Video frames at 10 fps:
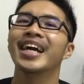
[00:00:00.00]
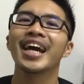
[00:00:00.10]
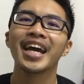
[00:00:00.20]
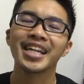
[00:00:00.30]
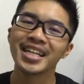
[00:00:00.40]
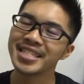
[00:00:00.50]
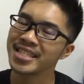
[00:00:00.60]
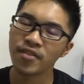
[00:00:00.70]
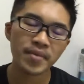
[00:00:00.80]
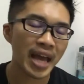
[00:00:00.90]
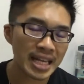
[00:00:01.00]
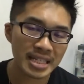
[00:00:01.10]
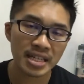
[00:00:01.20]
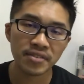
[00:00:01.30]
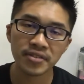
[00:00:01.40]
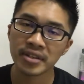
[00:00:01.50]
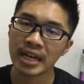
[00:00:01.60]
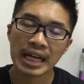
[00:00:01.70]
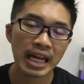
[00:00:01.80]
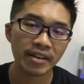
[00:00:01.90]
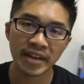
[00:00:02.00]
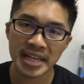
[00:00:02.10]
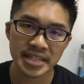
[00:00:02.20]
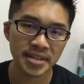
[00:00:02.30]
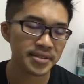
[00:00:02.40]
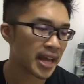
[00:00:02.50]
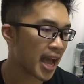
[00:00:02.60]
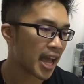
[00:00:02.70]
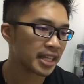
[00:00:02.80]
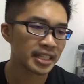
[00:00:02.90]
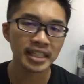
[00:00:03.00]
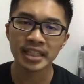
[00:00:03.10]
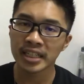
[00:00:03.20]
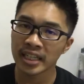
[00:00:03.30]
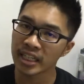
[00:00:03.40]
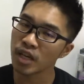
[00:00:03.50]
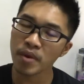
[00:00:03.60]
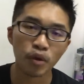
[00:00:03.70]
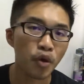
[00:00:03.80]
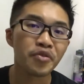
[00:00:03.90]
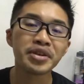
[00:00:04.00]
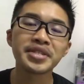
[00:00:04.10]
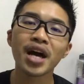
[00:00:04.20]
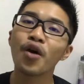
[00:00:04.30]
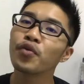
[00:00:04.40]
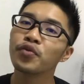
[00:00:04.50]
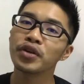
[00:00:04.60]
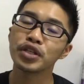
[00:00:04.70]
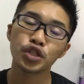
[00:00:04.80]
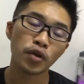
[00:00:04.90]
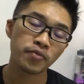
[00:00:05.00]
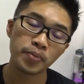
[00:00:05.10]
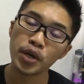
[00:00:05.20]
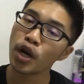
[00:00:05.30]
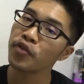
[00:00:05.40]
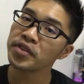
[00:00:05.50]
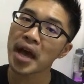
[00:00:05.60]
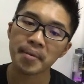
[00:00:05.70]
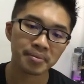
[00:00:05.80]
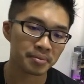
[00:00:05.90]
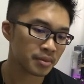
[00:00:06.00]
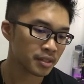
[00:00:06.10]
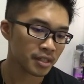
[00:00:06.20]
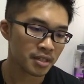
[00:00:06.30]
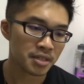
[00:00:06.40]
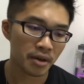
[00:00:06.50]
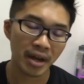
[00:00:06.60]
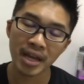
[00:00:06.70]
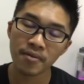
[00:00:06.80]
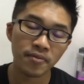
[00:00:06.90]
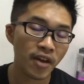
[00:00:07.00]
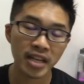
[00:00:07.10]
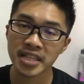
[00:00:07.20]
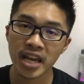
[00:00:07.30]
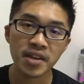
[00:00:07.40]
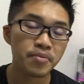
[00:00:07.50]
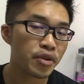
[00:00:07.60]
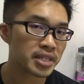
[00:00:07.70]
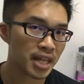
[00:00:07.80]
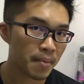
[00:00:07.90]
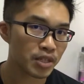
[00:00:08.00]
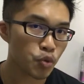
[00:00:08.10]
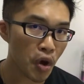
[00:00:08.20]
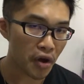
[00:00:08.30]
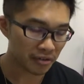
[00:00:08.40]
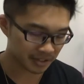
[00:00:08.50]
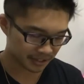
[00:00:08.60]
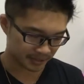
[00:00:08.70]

and it saved me a lot of hassles, and it give me a good result with a short period of time. So in fact, I impressed them as well.